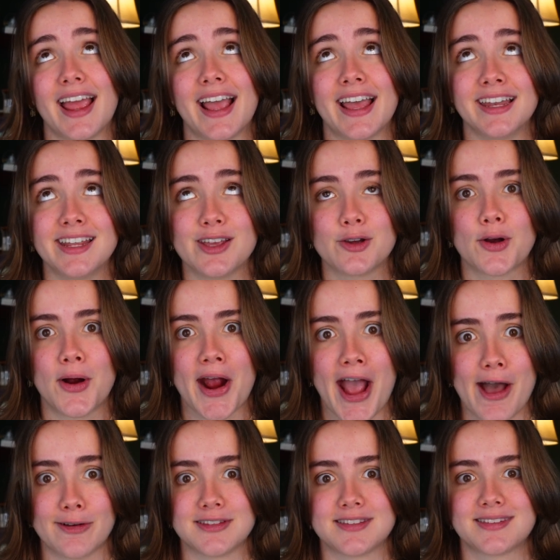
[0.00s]
any
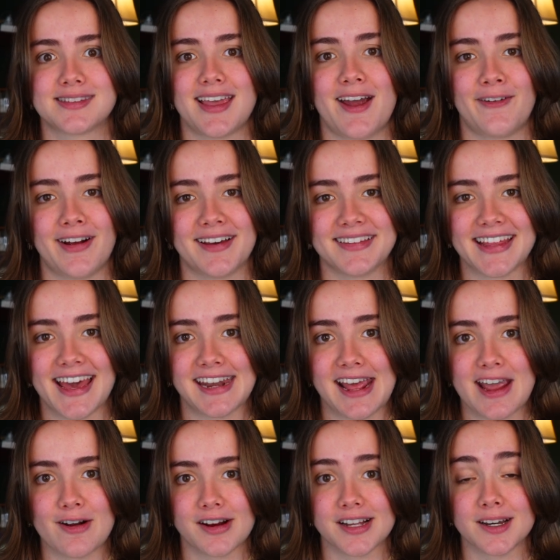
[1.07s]
crowds around that
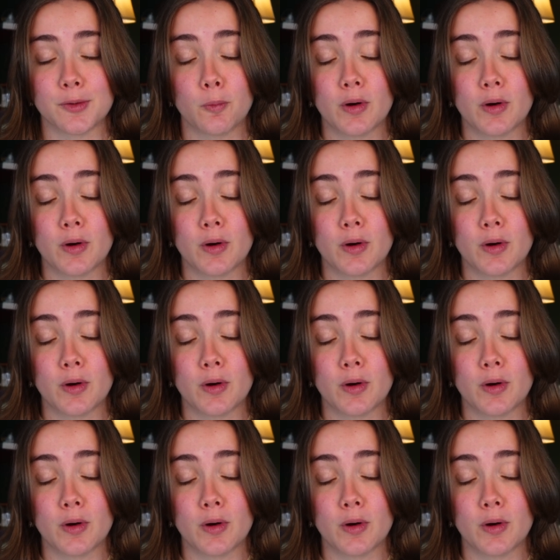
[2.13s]
area.